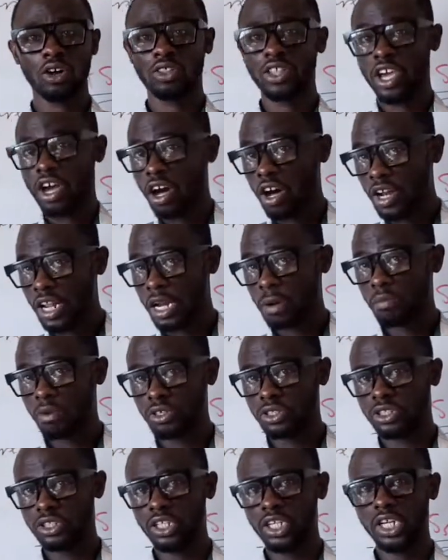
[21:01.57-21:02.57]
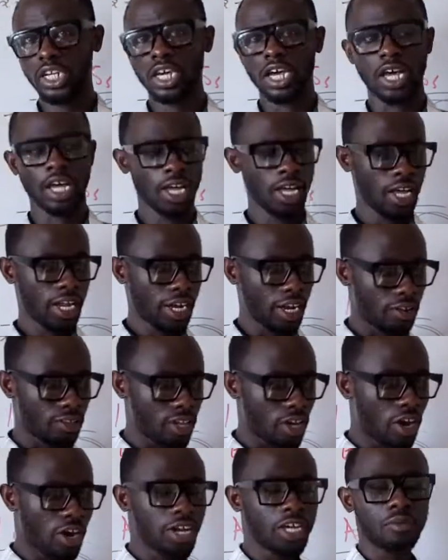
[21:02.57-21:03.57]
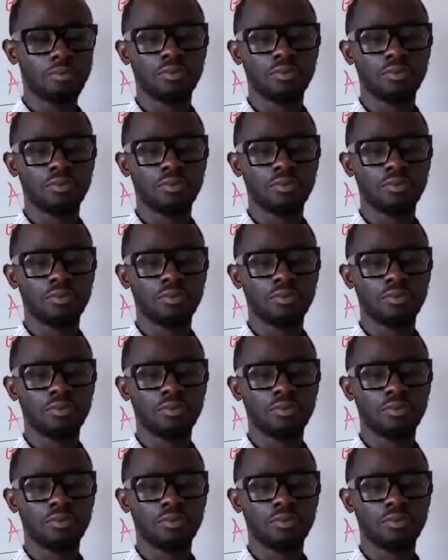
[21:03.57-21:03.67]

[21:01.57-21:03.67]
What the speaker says: the audit procedure. Now the audit